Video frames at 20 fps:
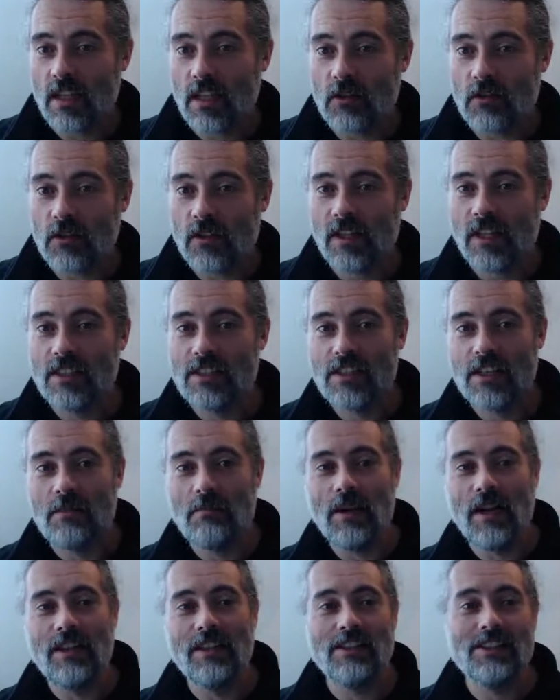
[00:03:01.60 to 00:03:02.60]
that outer H T
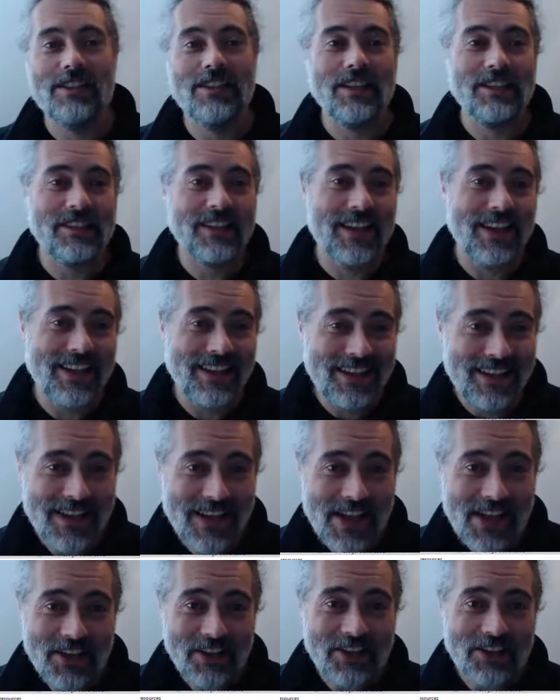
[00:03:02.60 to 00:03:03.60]
M L has done that,
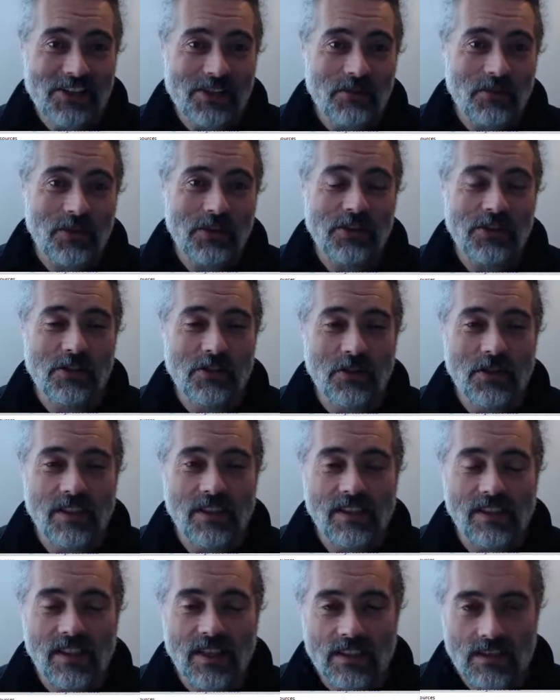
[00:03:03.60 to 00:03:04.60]
because it wasn't doing
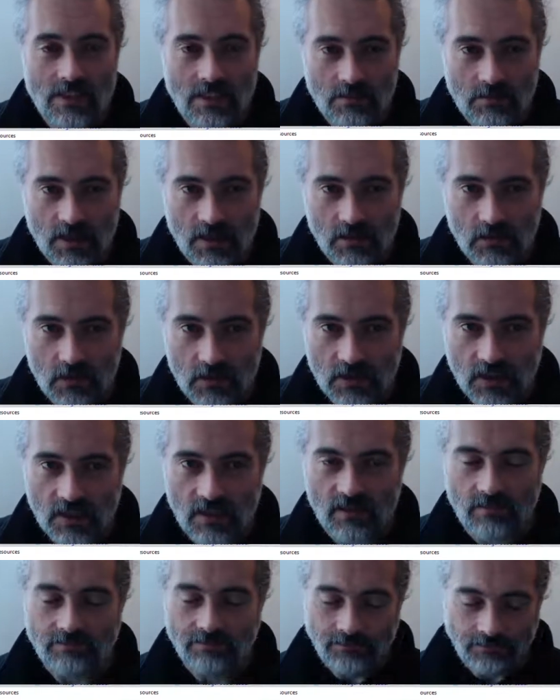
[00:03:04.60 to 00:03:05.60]
it last time I looked at
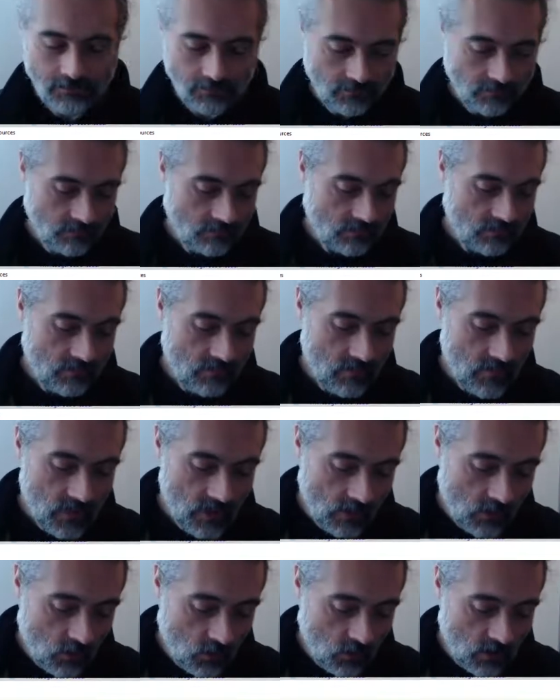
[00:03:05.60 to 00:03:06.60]
it.
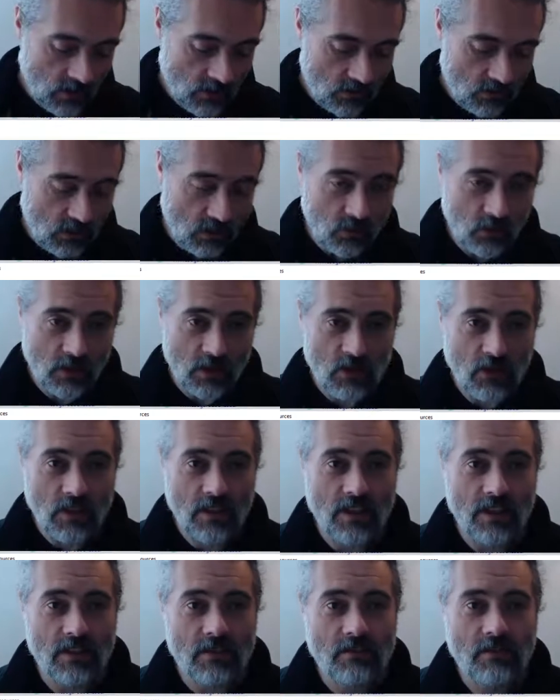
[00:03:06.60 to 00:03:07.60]
So what else have we got
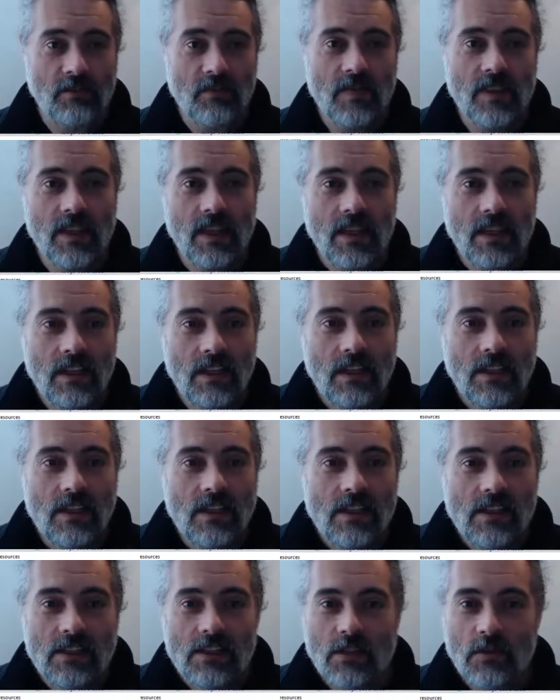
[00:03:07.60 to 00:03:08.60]
here?
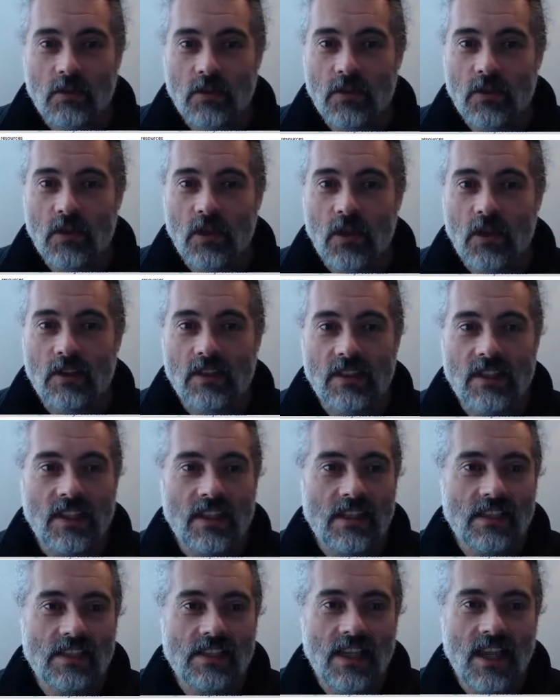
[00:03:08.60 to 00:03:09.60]
So we've got
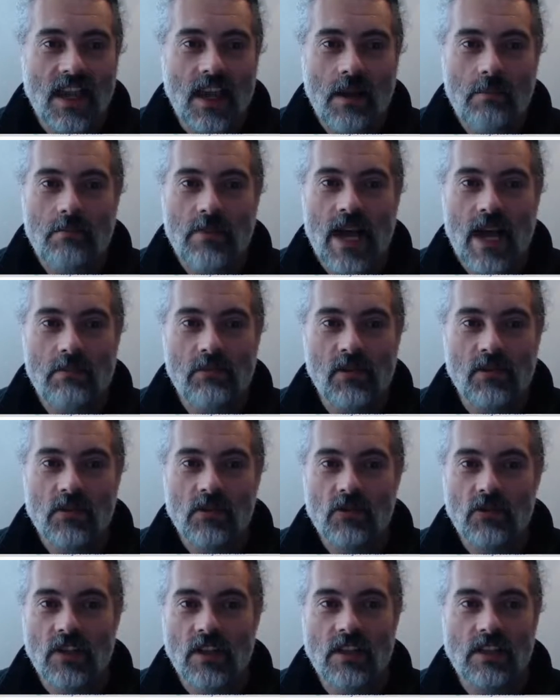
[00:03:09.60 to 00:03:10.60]
data set, a map of
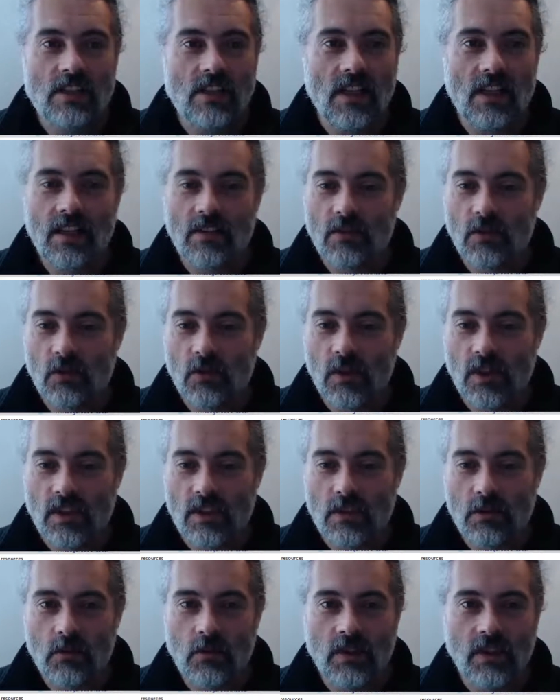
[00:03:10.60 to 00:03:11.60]
strings. I have no
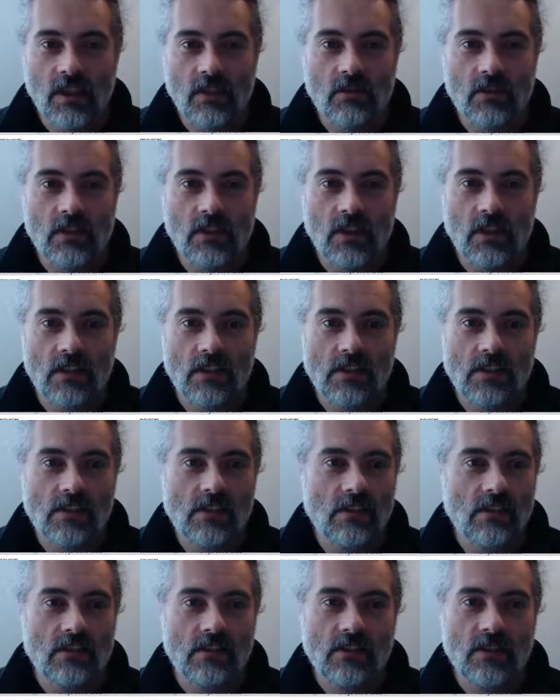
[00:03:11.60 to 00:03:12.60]
idea what that
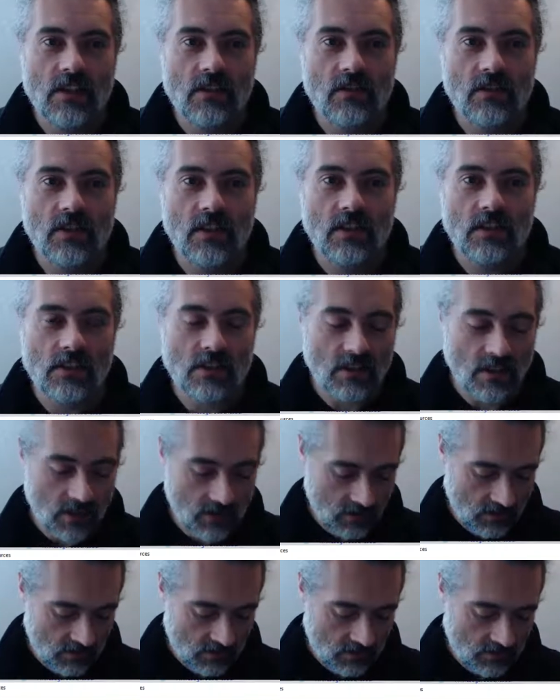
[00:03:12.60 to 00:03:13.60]
returns. So that returns
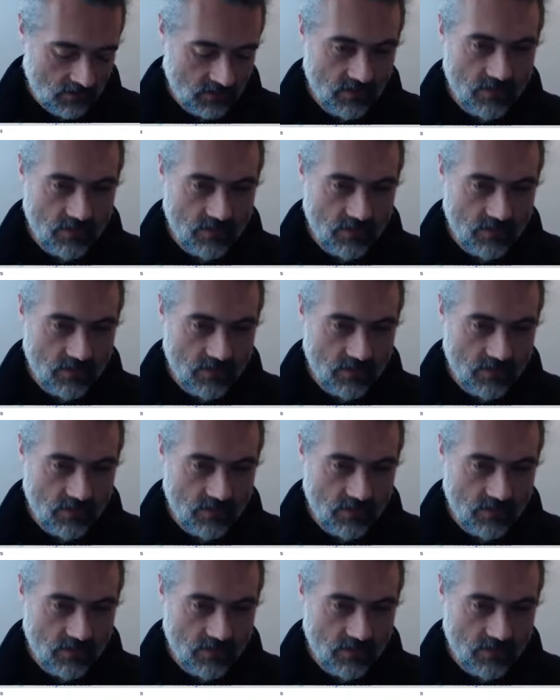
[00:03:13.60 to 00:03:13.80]
nothing.